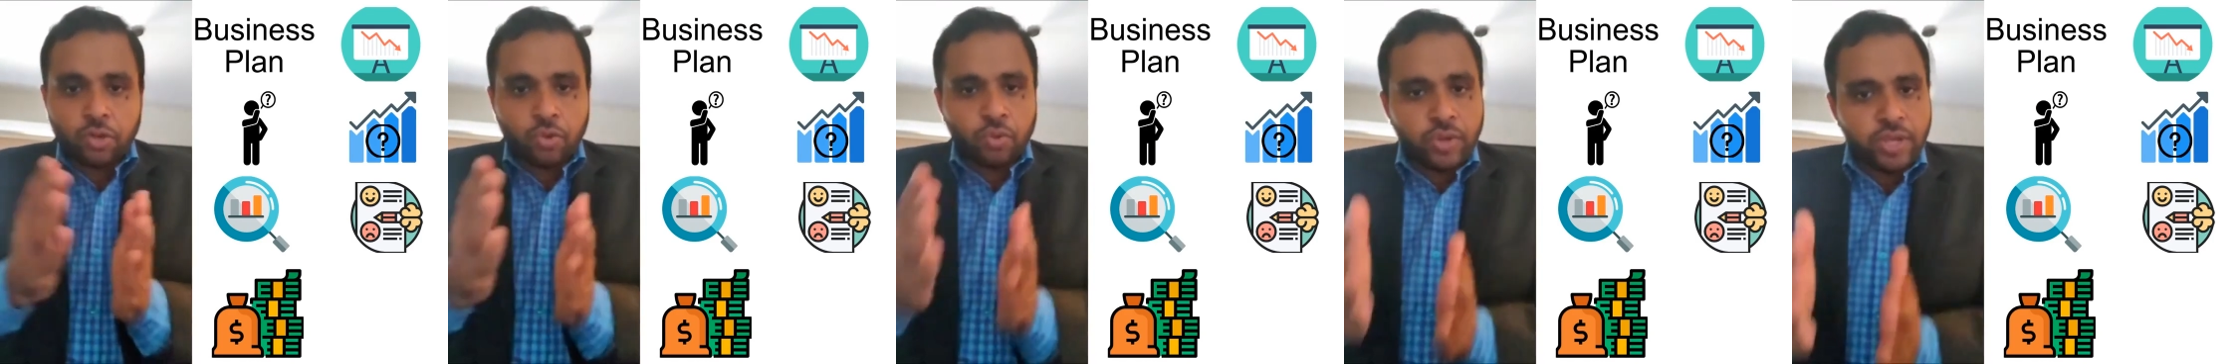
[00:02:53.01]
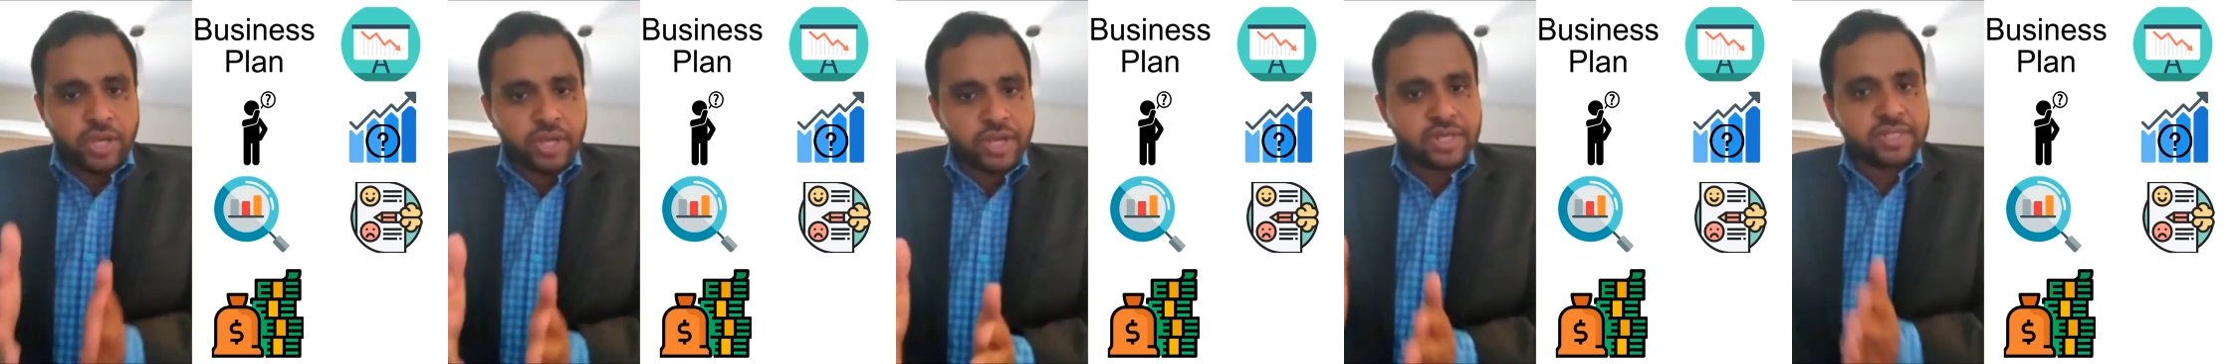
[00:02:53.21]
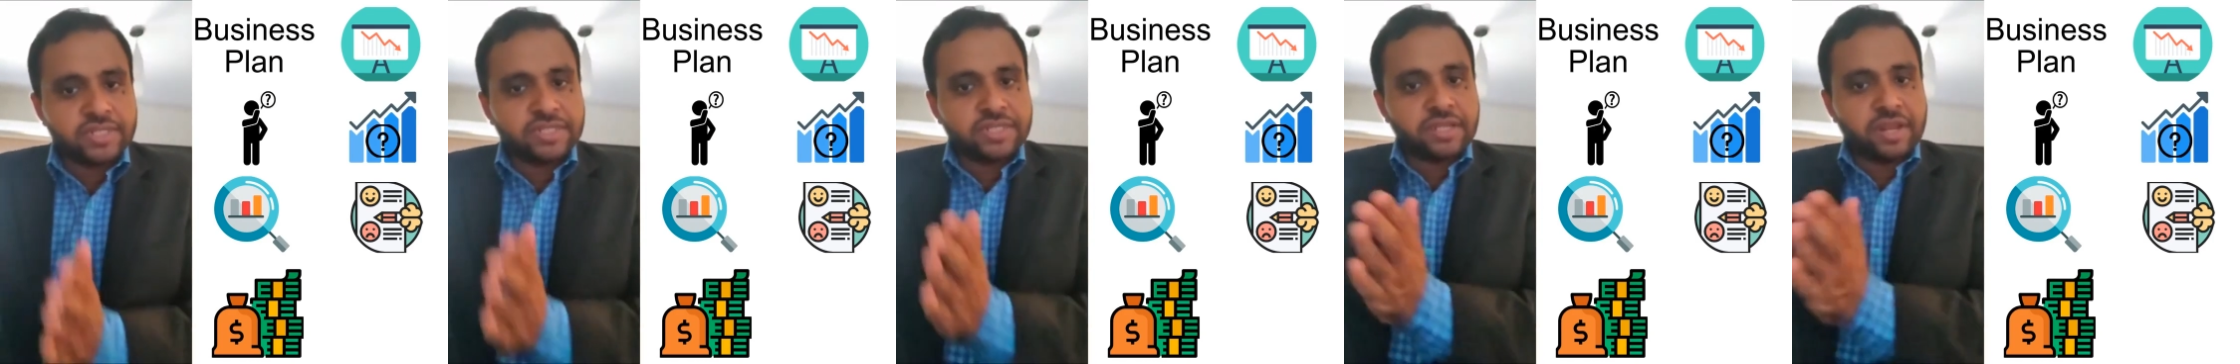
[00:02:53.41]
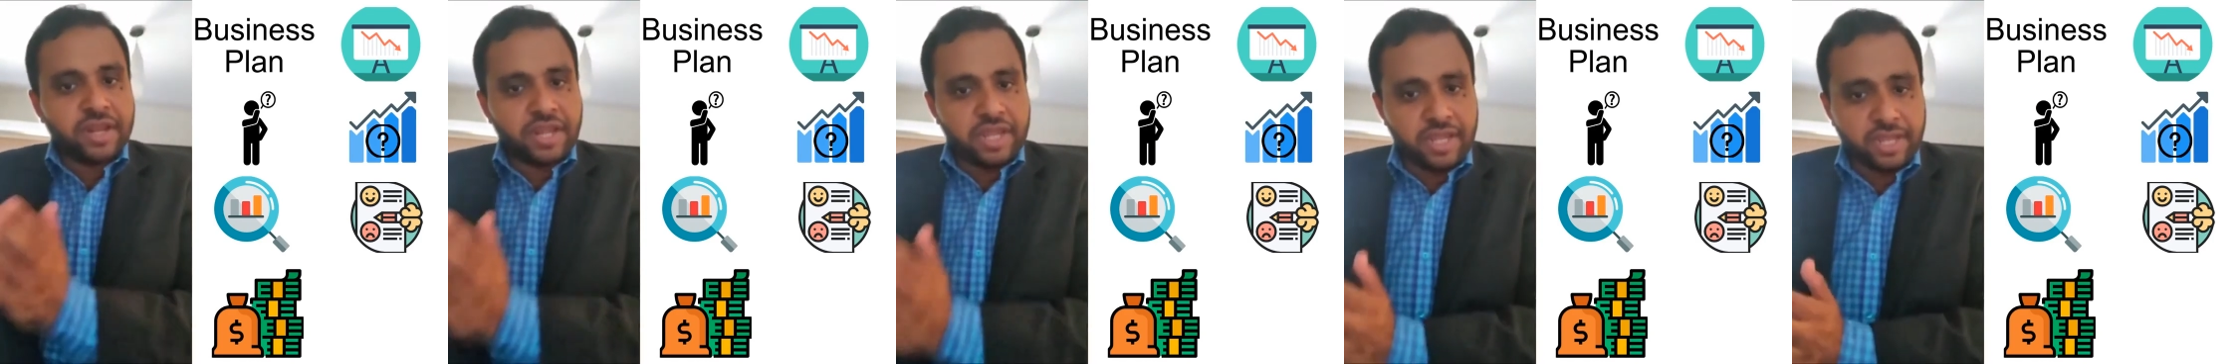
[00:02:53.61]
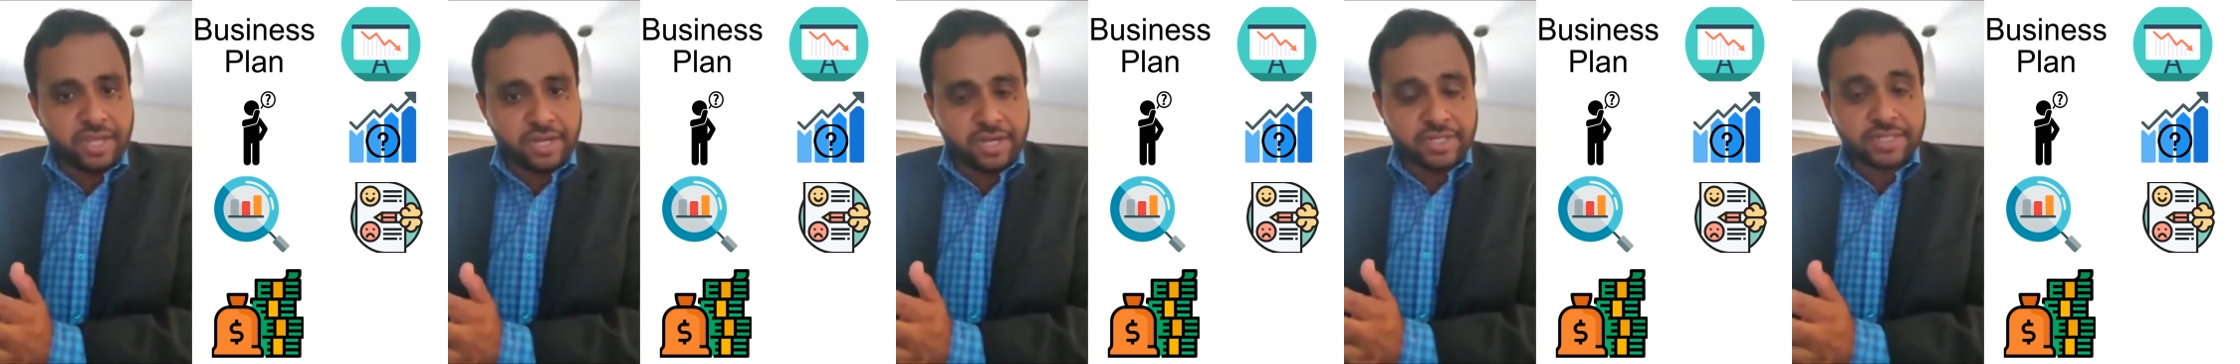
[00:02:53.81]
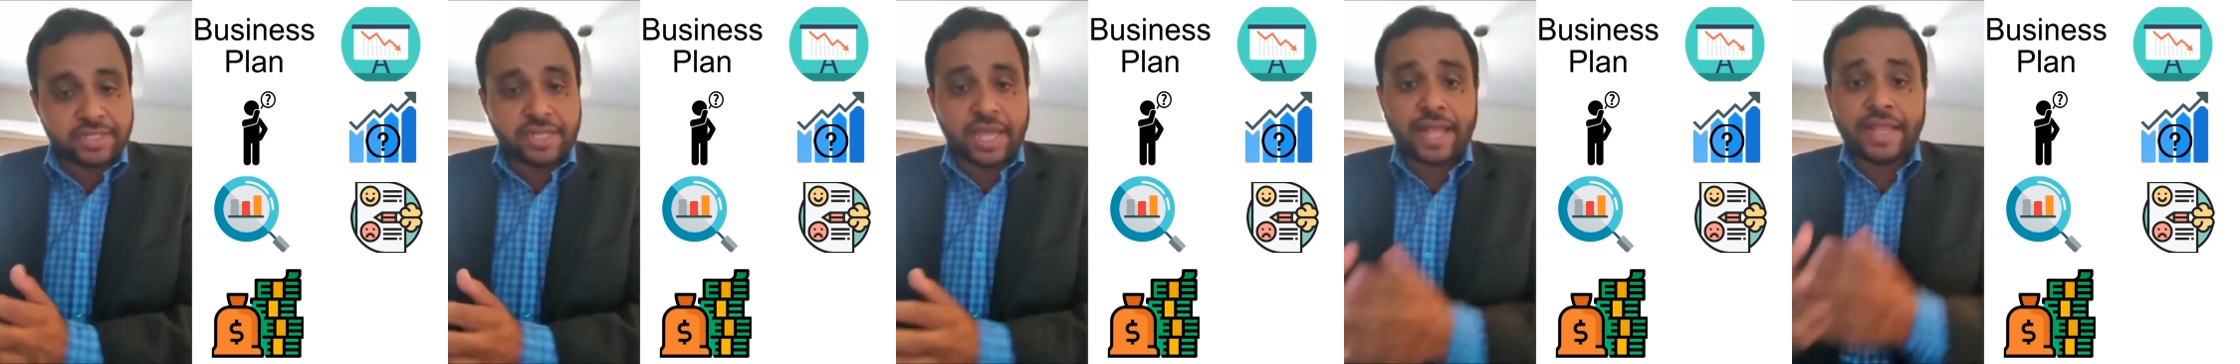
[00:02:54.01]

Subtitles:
2 years, 3 years?